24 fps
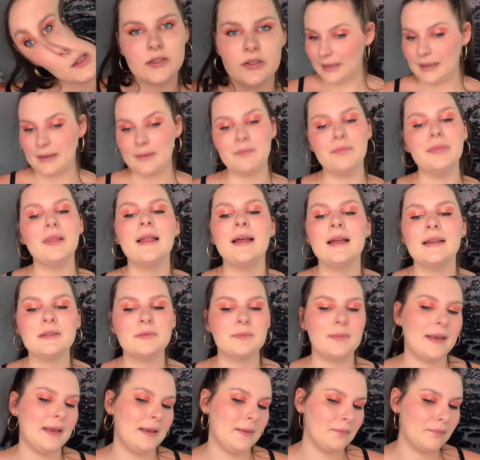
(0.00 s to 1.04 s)
Pink blush,
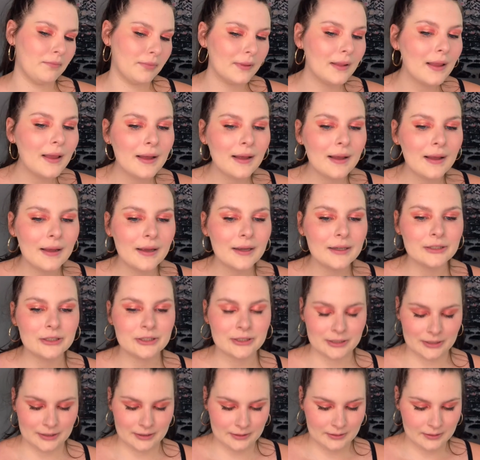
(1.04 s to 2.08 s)
pink
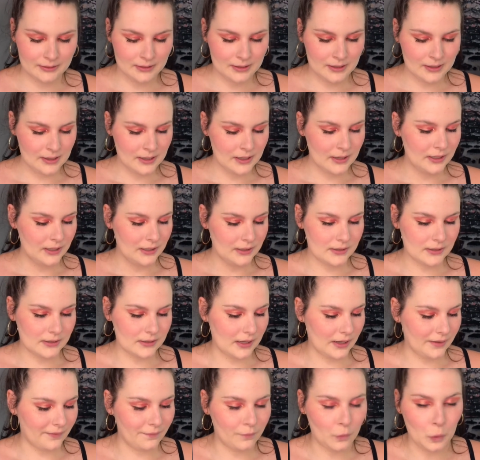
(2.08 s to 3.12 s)
blush. This is
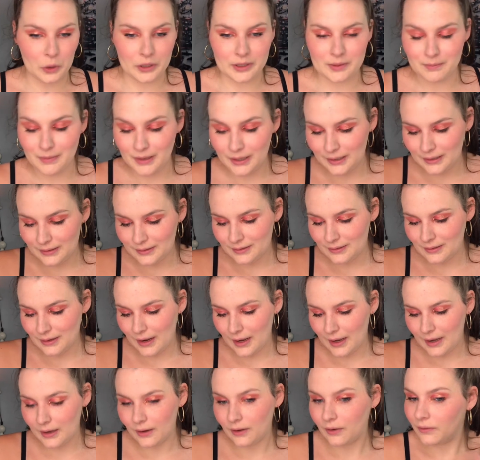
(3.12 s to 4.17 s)
like forty minutes
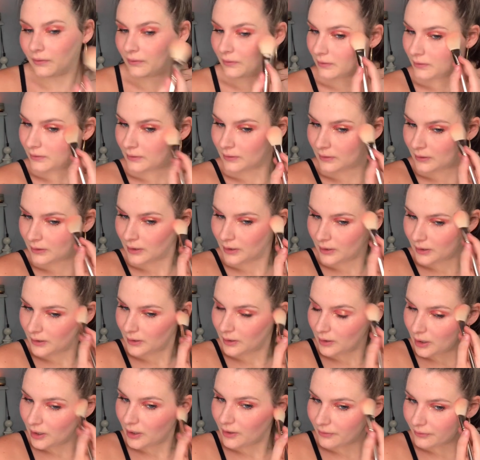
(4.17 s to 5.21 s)
now.
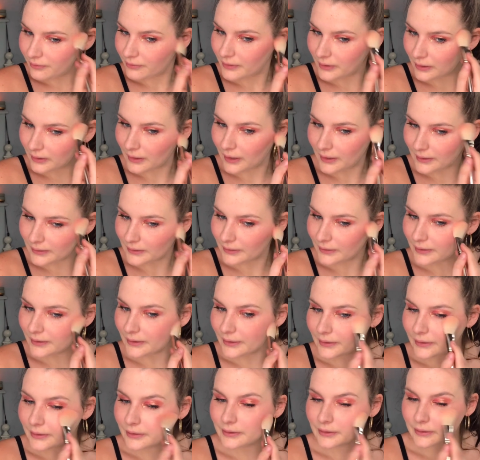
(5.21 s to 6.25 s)
Feel like
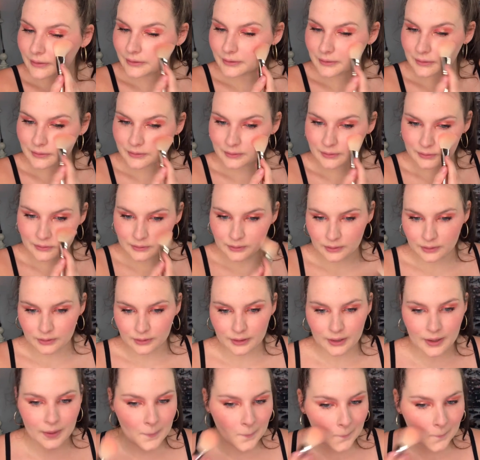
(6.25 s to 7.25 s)
it. Okay.